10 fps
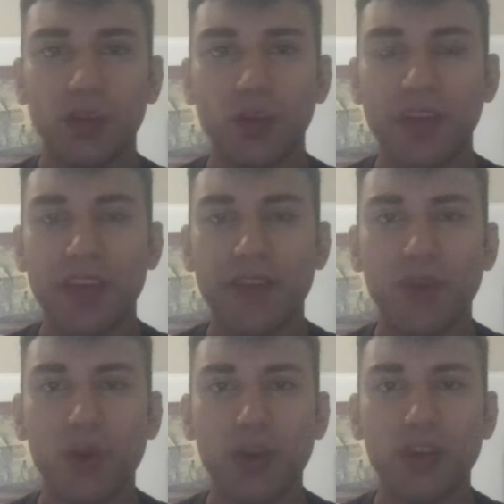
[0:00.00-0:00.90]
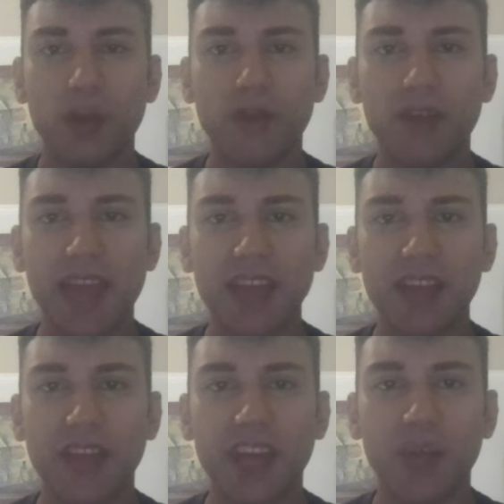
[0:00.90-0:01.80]
When they're forced to reflect
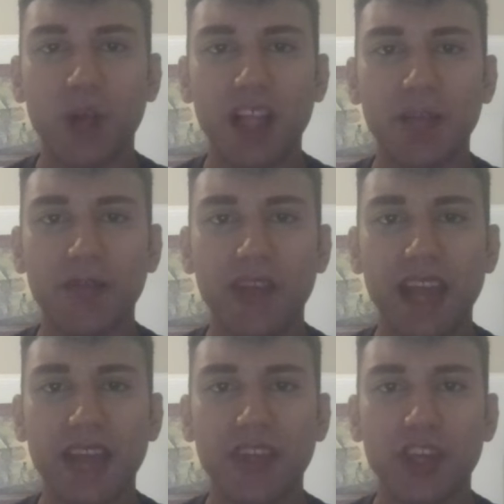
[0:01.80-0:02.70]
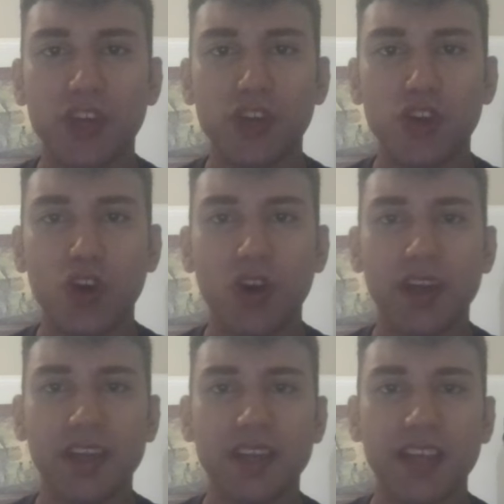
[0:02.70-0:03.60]
on the unwelcome fact that you're not
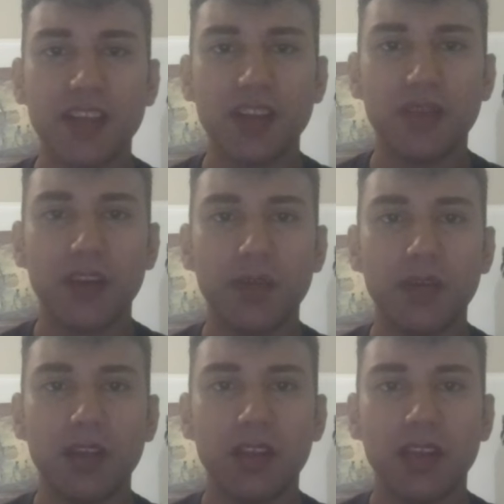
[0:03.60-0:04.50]
an extension of them,